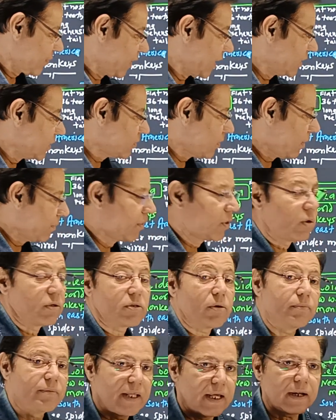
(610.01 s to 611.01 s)
That is why,
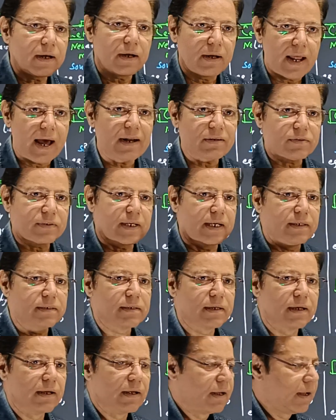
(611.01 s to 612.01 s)
because of their large
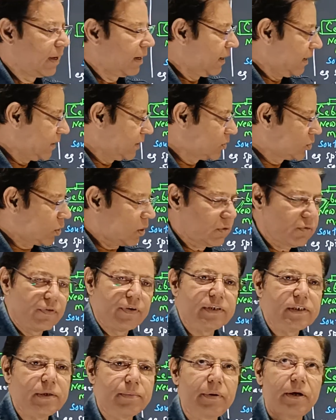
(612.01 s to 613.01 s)
size, it is not
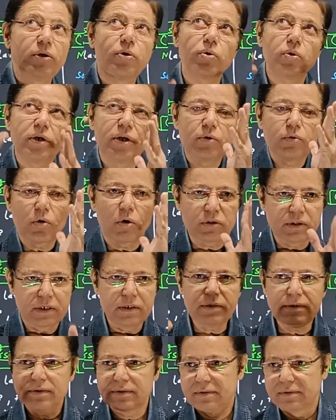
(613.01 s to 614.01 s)
feasible to live on
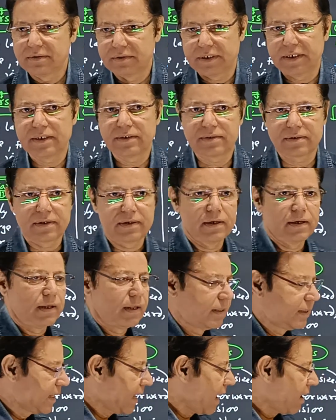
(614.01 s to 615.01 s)
the trees.
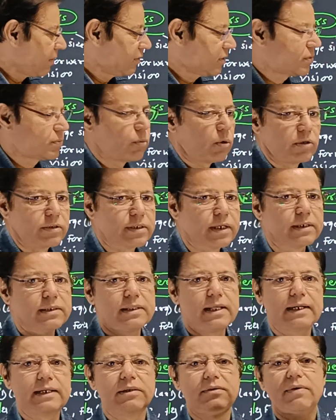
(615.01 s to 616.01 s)
They have a small size.
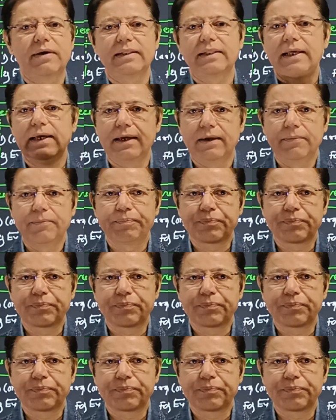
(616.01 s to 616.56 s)
That is why they